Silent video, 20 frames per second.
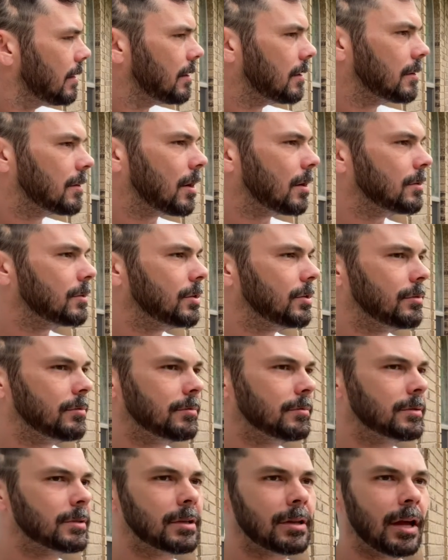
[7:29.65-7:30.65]

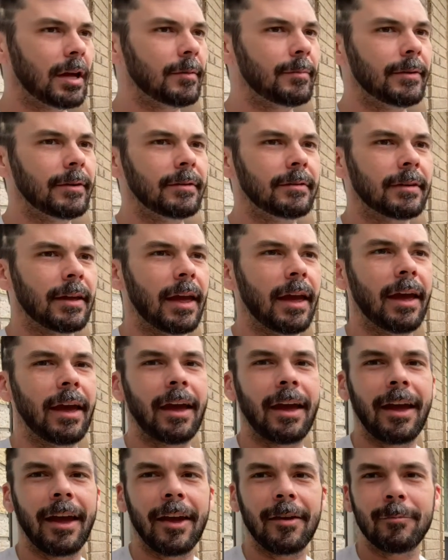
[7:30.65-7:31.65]
Cartoons Club
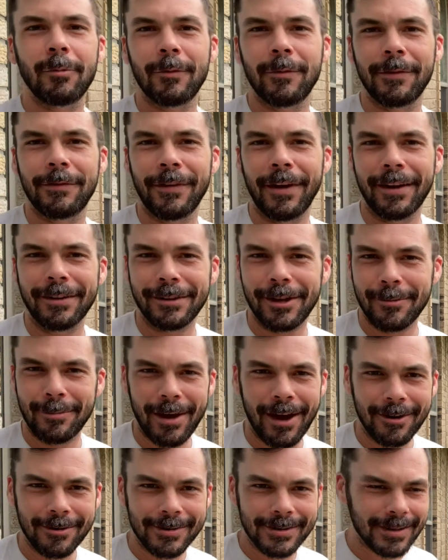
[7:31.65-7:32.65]
and Movie Fan
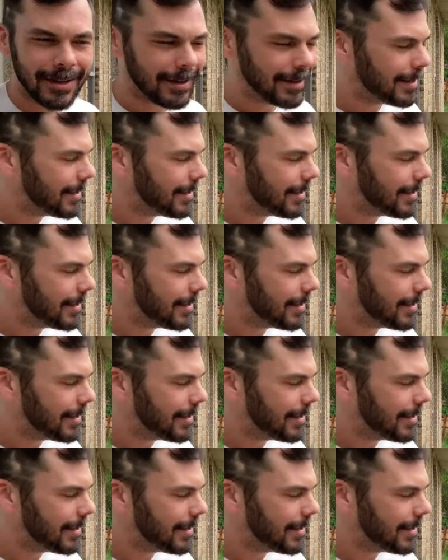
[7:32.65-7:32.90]
Clubhouse.